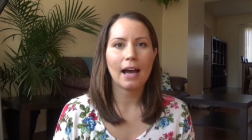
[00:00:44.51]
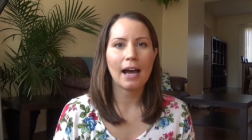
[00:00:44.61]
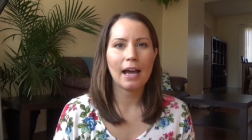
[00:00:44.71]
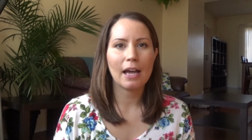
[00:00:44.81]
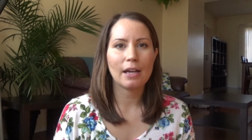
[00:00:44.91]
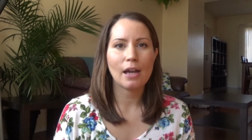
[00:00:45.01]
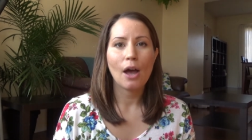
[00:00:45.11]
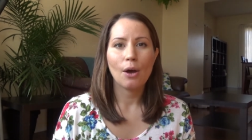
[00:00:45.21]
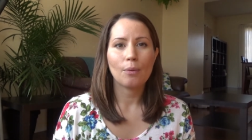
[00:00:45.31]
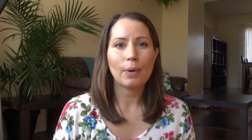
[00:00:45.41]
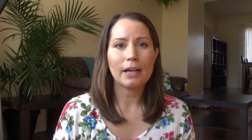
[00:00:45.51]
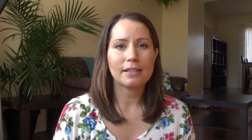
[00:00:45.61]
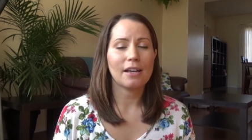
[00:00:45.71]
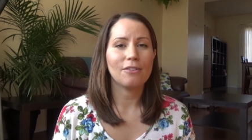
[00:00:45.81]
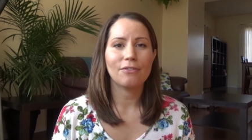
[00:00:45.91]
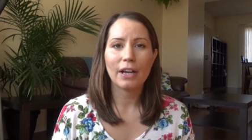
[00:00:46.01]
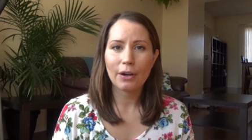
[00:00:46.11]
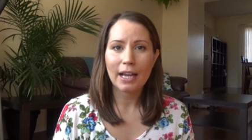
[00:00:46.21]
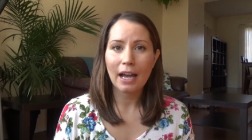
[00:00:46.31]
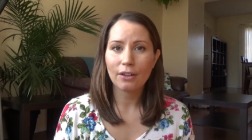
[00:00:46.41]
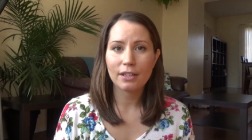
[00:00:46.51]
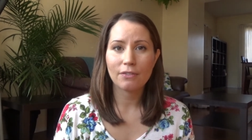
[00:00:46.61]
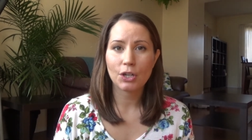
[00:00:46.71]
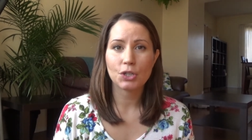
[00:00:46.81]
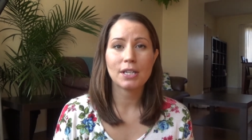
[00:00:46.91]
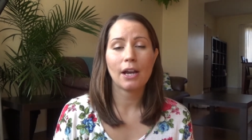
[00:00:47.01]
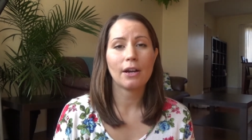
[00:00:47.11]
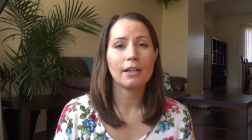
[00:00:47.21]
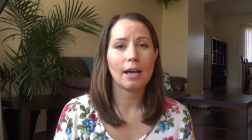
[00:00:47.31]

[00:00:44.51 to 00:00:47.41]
I was a very healthy vegetarian.